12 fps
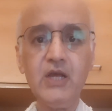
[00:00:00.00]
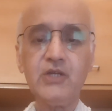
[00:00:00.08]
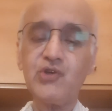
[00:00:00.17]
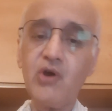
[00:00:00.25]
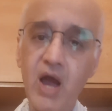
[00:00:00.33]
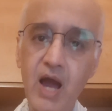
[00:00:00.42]

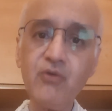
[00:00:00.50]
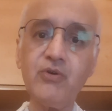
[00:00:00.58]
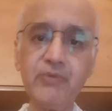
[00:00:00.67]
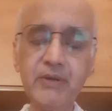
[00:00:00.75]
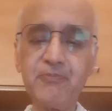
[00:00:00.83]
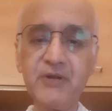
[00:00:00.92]
So how do
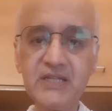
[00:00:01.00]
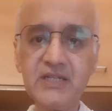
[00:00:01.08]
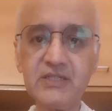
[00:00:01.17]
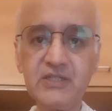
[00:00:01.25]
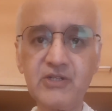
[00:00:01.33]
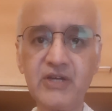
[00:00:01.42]
we bring
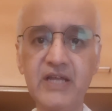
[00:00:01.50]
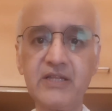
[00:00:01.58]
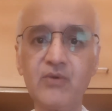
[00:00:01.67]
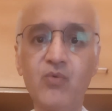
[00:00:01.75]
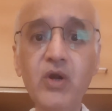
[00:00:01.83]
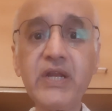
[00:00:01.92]
this
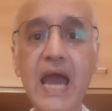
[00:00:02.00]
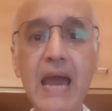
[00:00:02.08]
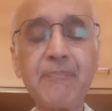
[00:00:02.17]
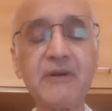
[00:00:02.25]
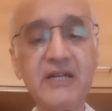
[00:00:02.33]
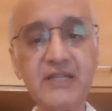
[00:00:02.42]
together? What
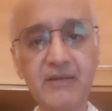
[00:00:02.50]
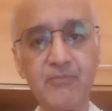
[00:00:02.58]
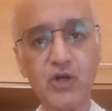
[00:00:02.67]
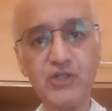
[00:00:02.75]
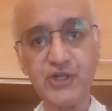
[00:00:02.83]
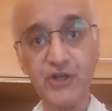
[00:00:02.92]
happened in the
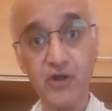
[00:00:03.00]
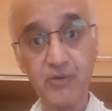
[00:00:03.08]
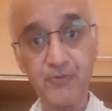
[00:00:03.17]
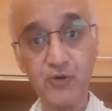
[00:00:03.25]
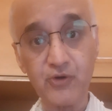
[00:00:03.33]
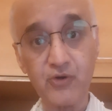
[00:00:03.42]
Montreal
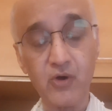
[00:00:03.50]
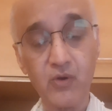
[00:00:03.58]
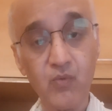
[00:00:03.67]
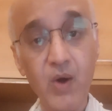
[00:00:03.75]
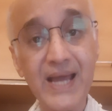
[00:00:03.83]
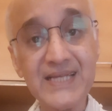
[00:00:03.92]
Protocol?
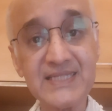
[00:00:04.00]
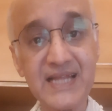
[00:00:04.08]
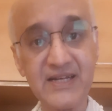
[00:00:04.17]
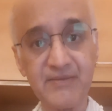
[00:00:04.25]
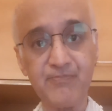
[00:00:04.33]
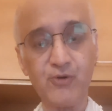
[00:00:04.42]
Why is
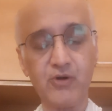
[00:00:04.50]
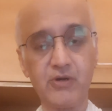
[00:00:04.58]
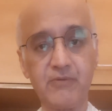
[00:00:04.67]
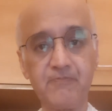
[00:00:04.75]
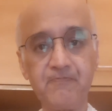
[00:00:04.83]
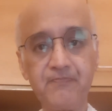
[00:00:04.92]
that important?
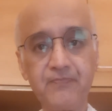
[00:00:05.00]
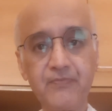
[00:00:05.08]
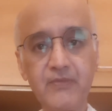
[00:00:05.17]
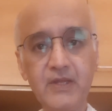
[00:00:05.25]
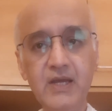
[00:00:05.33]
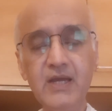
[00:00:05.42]

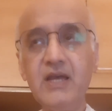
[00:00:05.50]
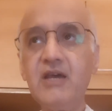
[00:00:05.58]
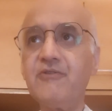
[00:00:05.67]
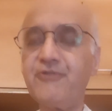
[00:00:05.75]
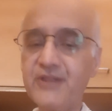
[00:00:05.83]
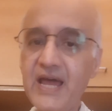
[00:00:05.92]

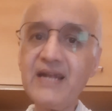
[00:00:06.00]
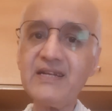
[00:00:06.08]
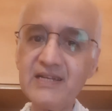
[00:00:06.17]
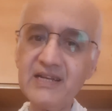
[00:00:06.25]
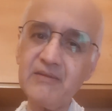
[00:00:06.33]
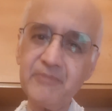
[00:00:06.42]
For that, a
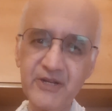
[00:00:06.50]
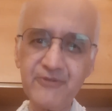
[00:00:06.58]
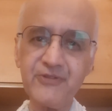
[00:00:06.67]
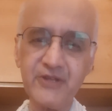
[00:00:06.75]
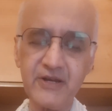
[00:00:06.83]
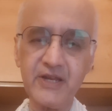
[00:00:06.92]
little bit of
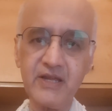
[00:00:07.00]
theory.